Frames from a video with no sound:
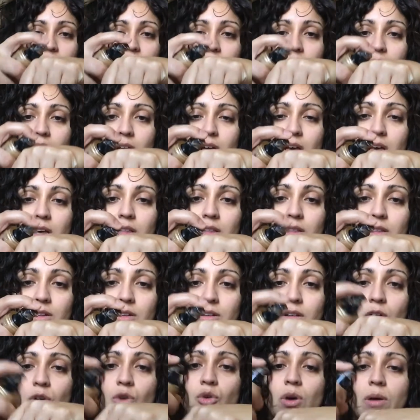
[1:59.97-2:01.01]

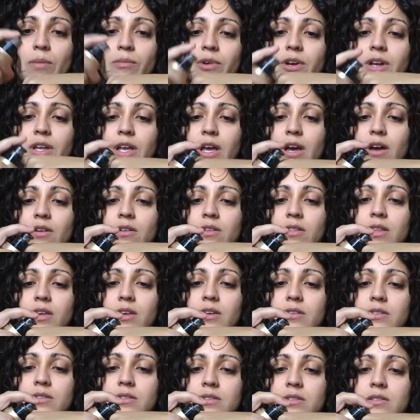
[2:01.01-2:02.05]
Oh, I'm running out of
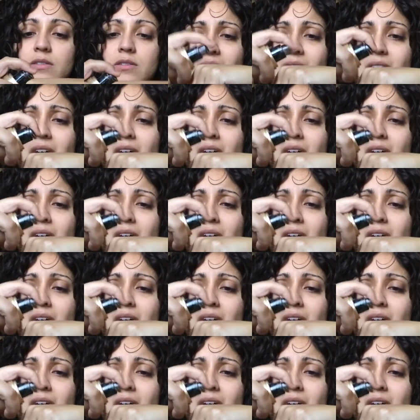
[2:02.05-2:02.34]
this.